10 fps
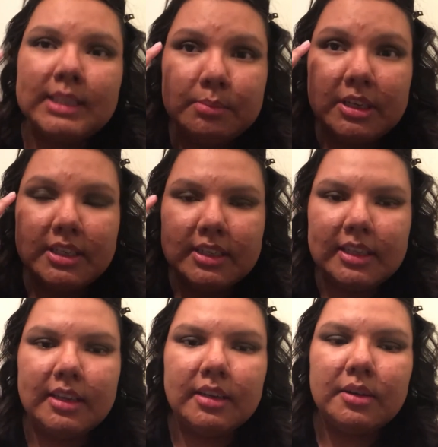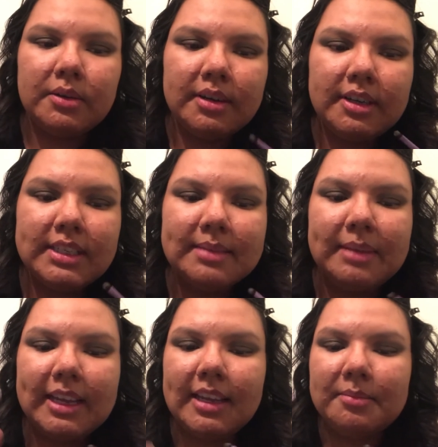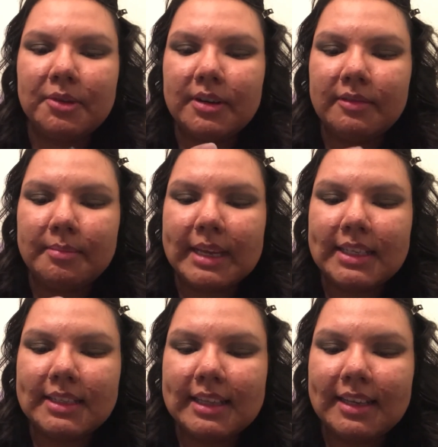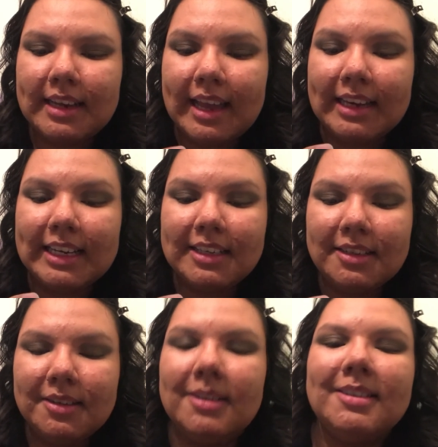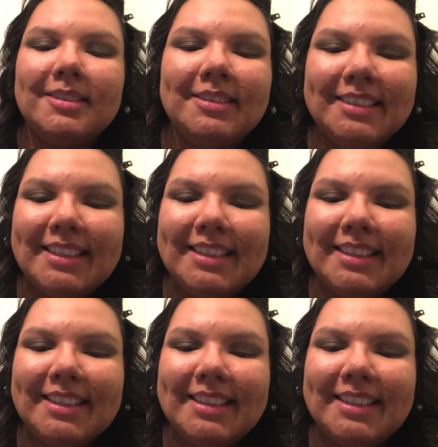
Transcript: smudging the corners and making more of a mess than I need to.